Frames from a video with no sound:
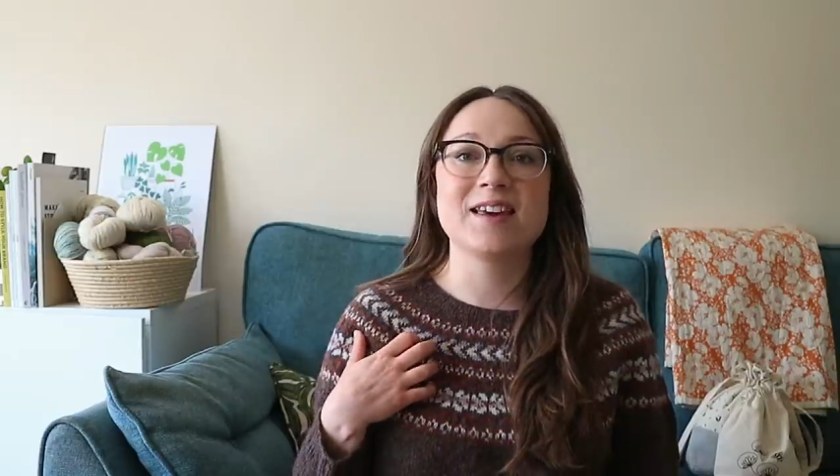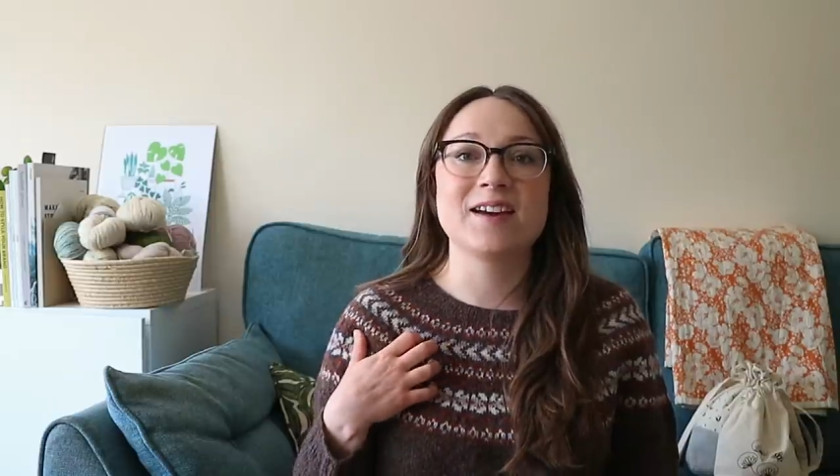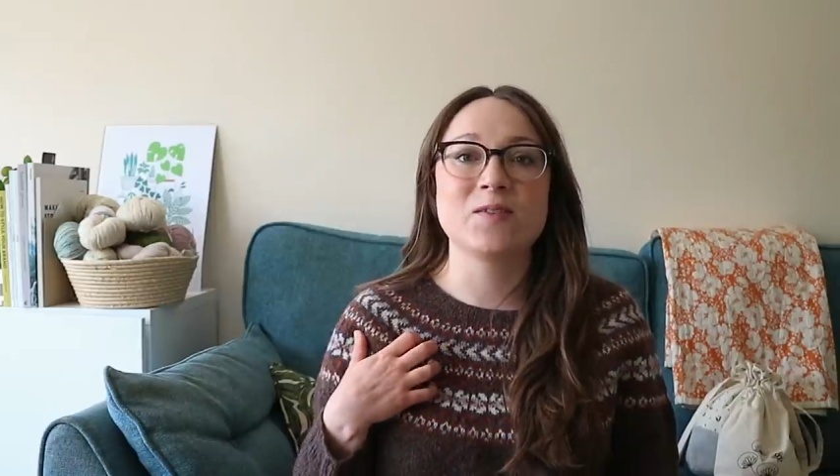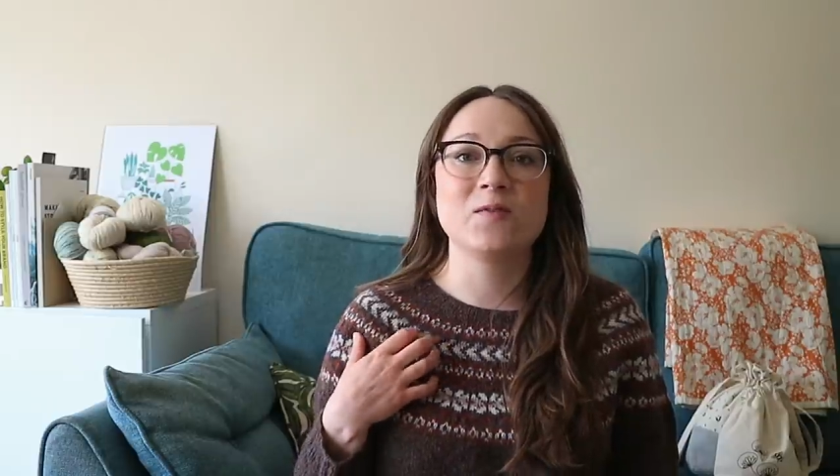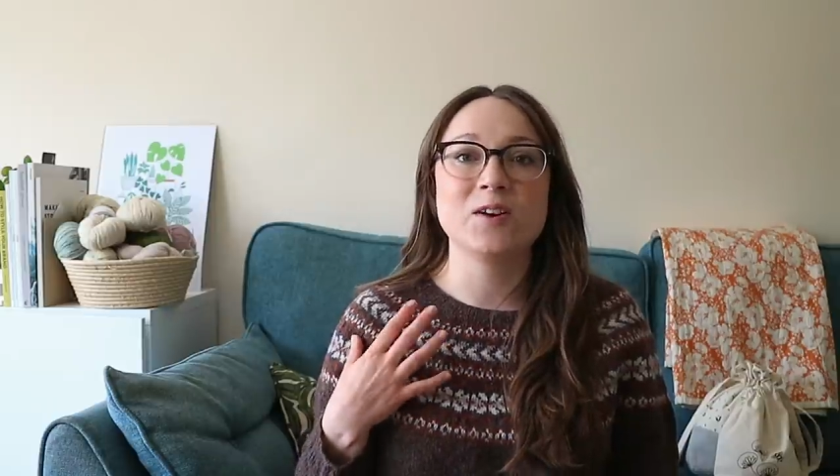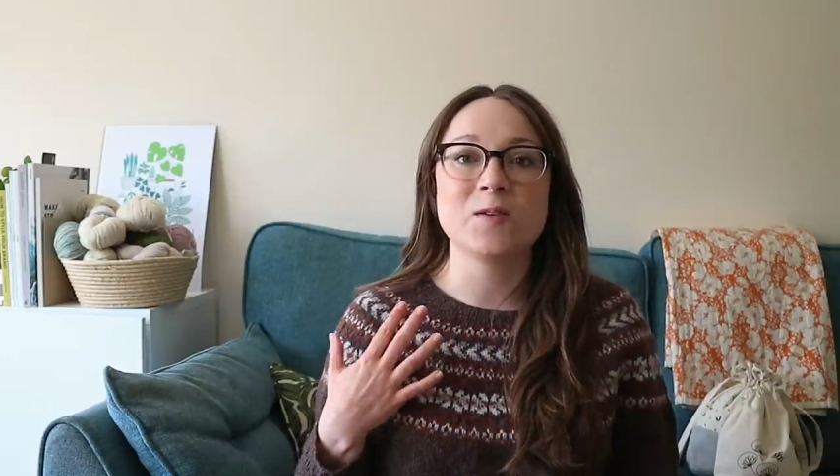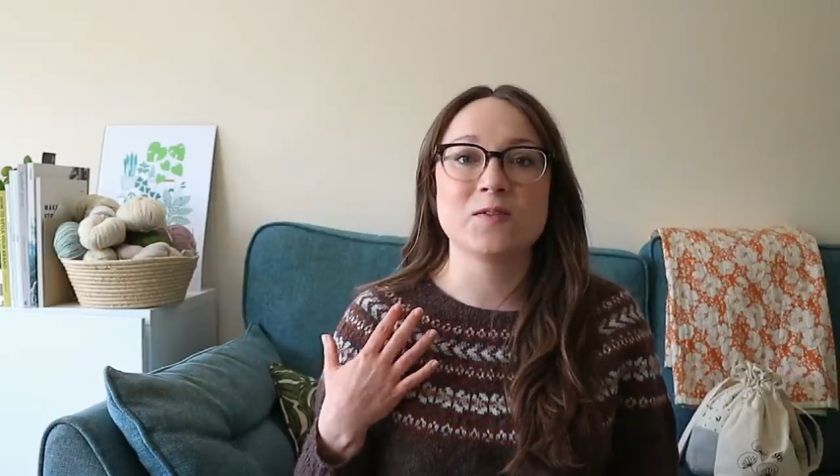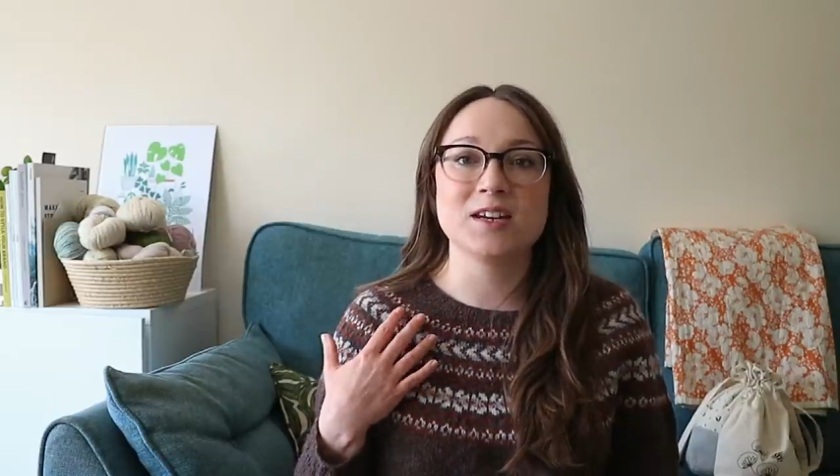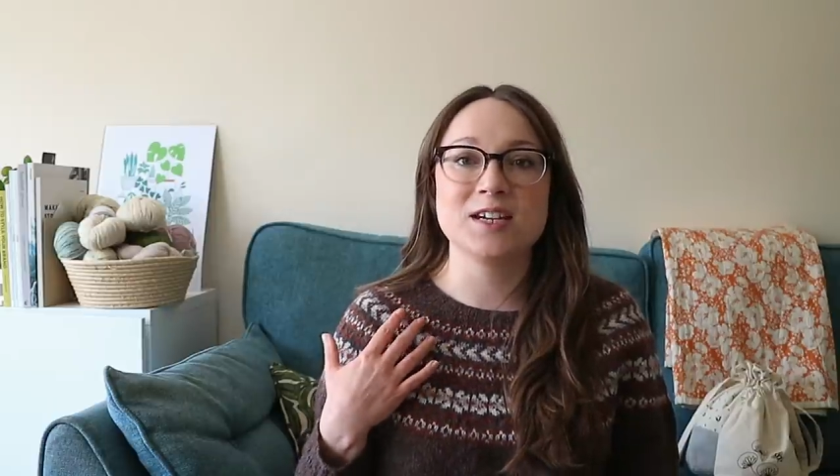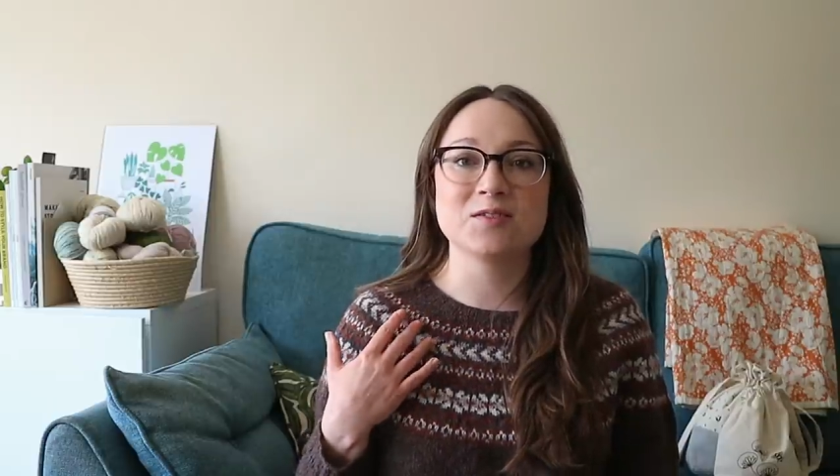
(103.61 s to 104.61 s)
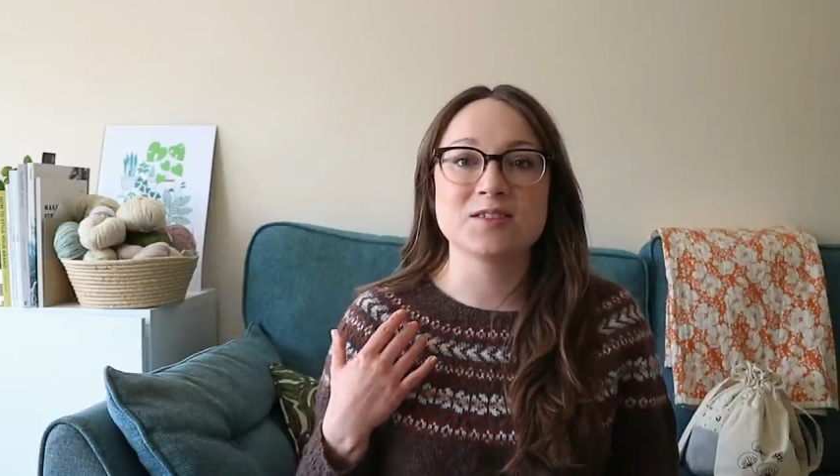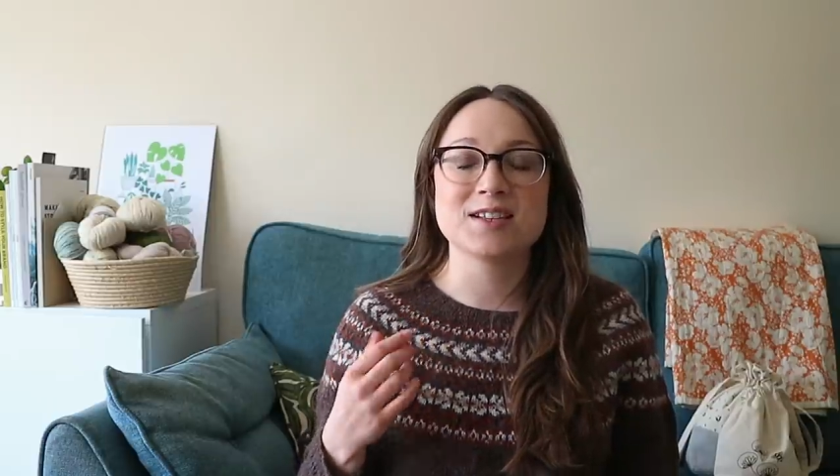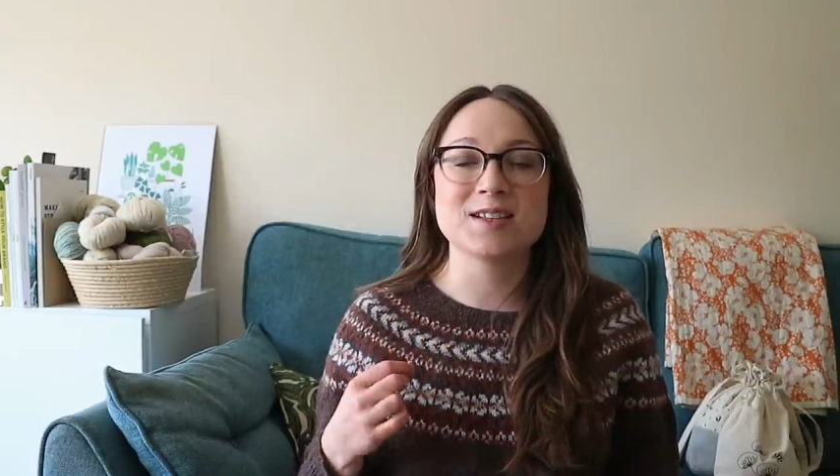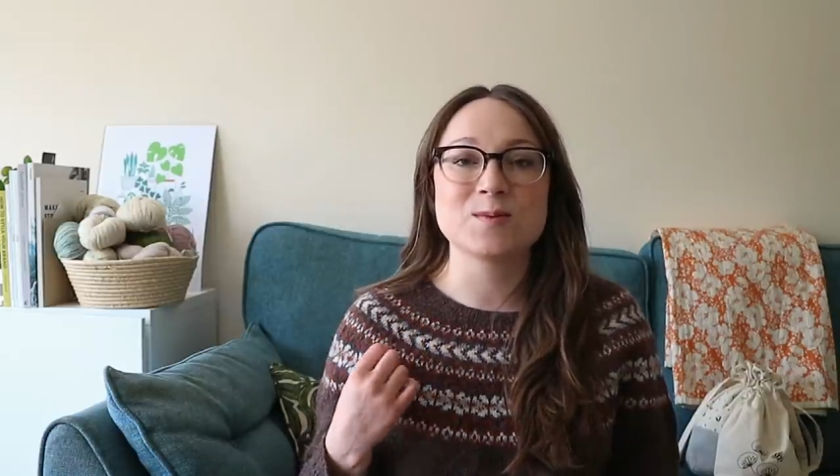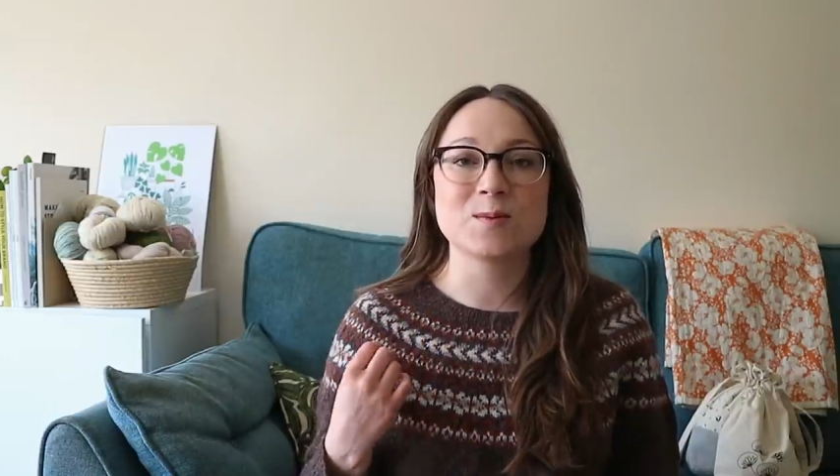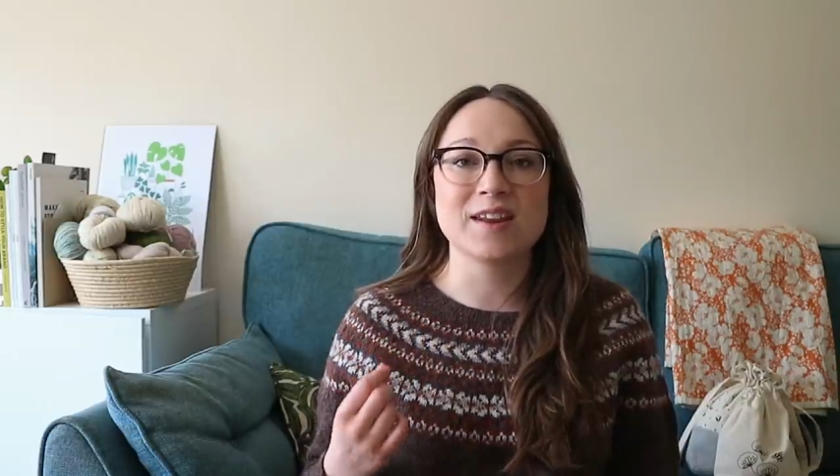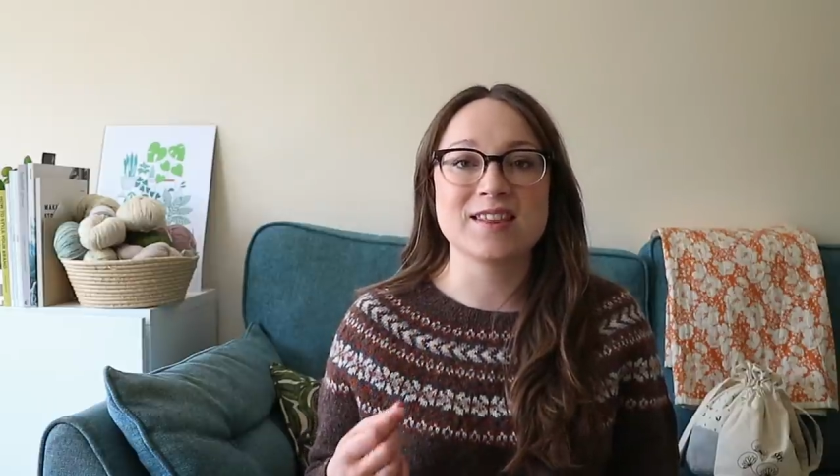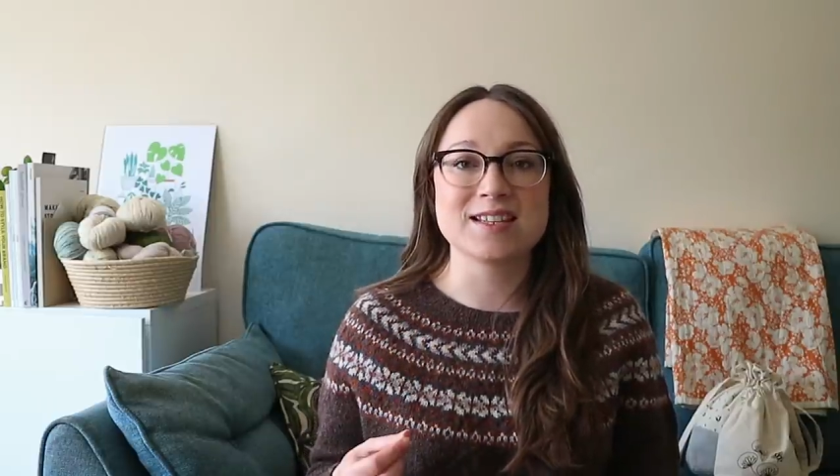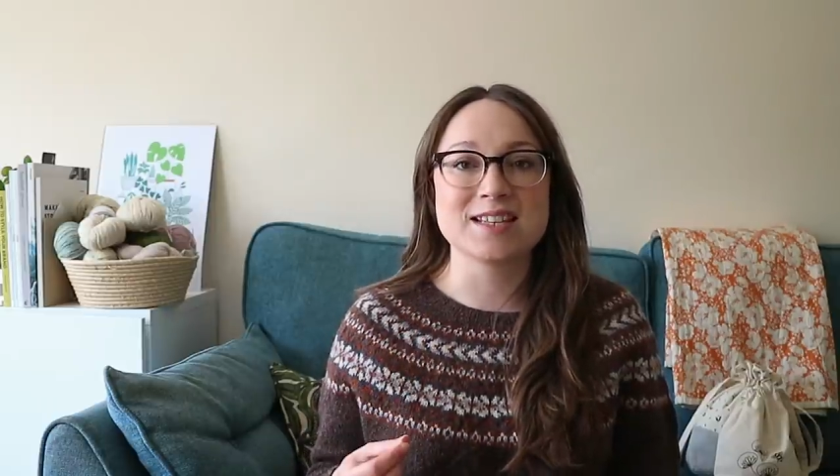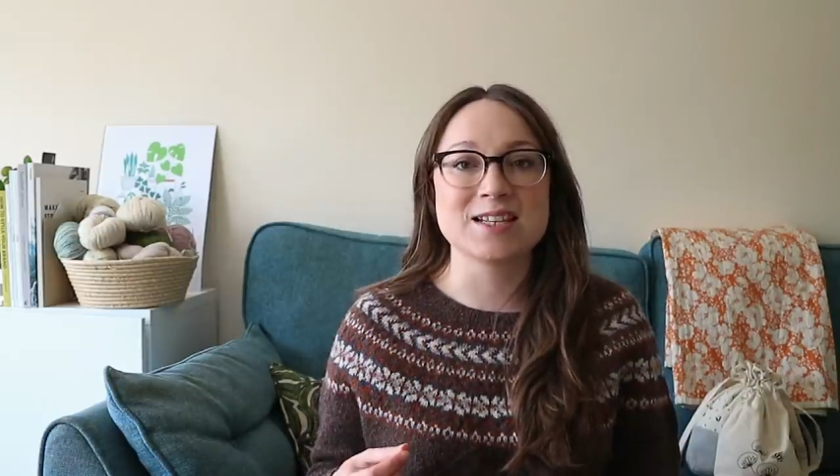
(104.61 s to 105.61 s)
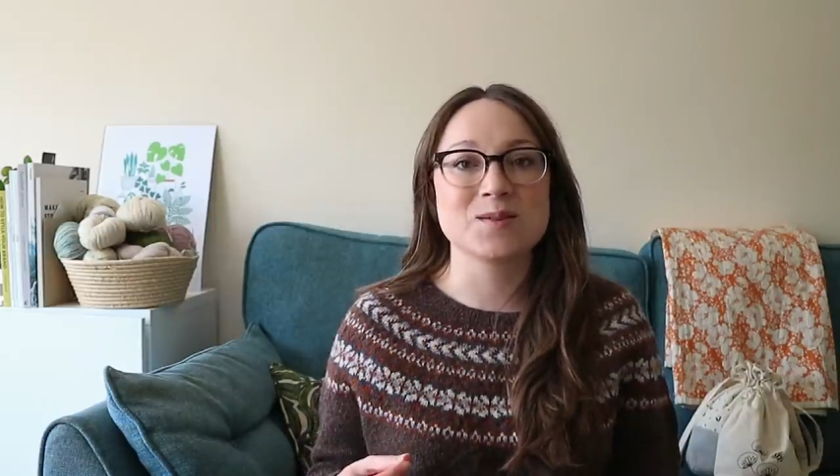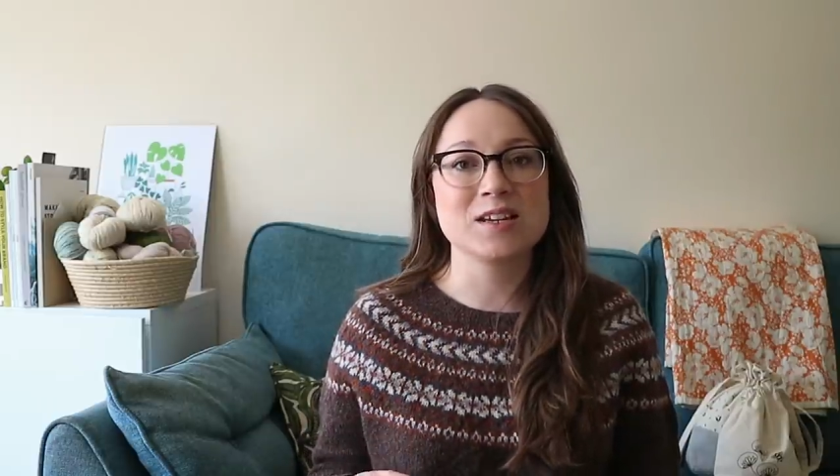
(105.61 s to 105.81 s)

that flew off the needles because it was one of those things